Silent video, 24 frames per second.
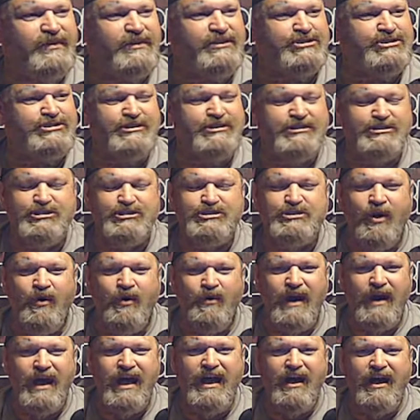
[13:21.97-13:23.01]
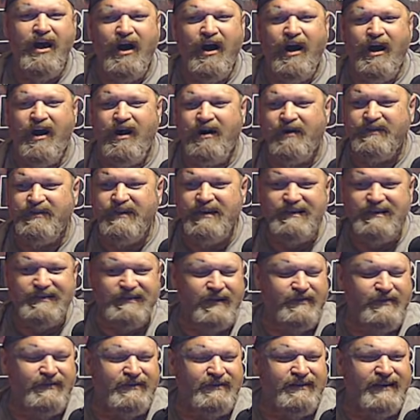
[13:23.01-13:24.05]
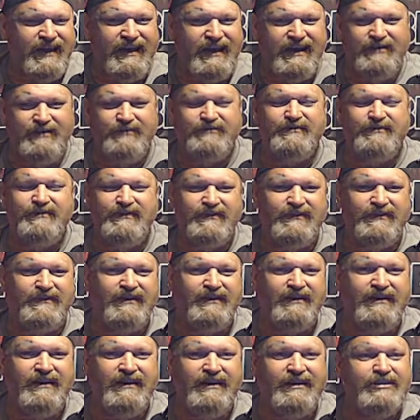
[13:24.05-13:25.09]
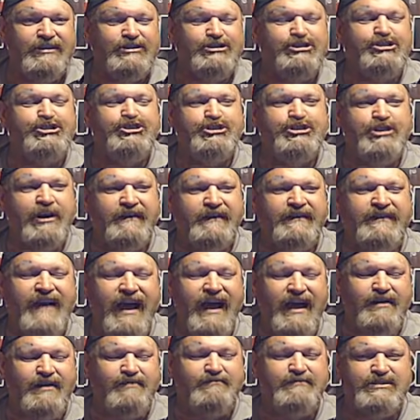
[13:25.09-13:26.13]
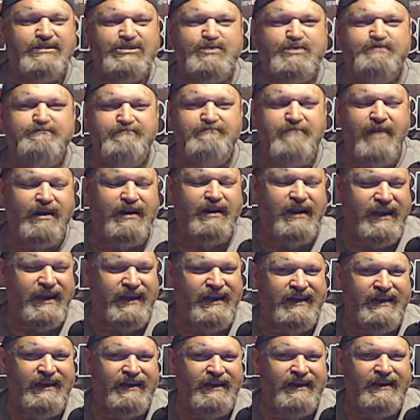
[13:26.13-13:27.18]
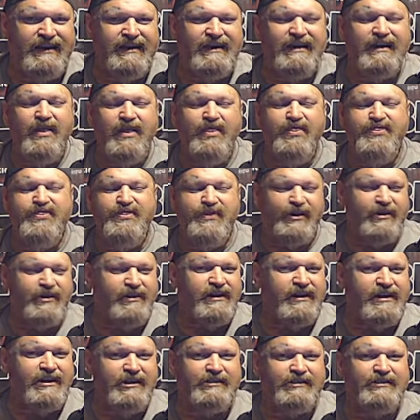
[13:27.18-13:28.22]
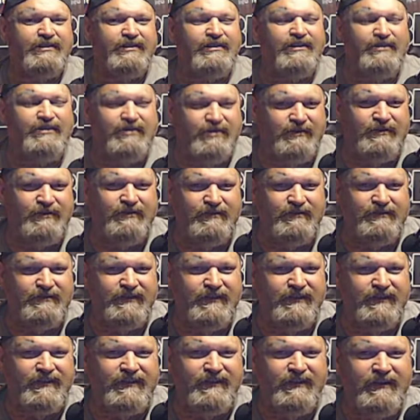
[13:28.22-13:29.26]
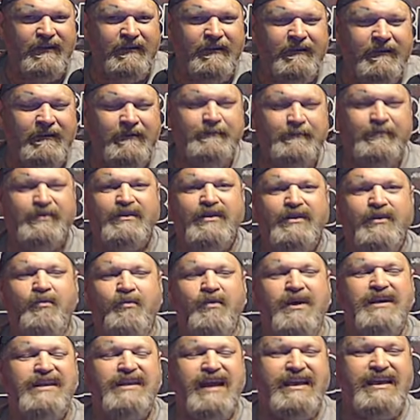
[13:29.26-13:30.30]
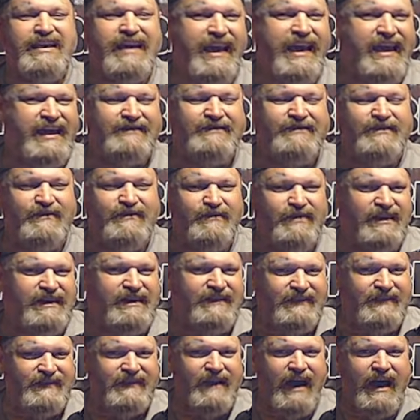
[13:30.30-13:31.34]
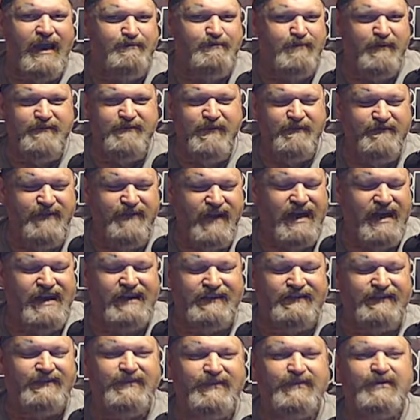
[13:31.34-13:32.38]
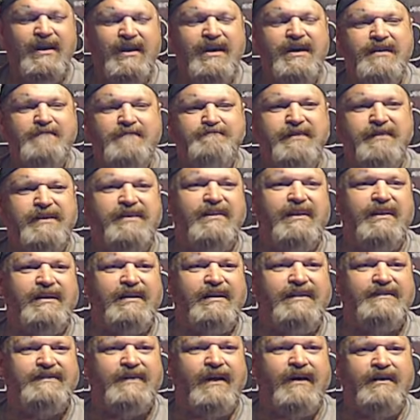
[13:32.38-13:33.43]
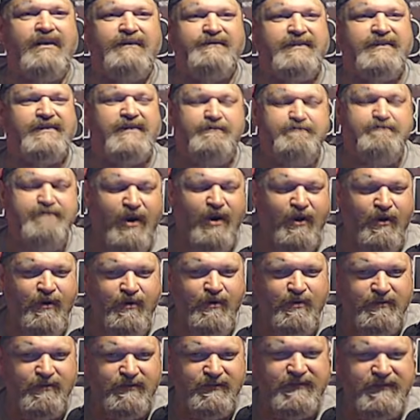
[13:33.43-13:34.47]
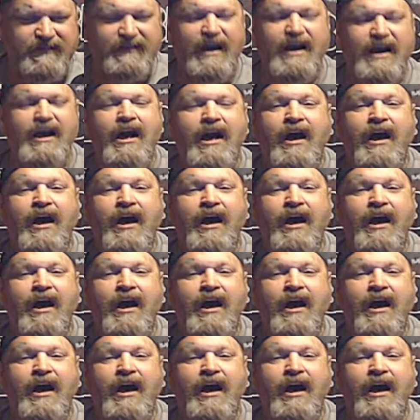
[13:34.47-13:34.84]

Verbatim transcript: should show all these other towns just how much money they're going to lose when they cancel these type of events because of supposed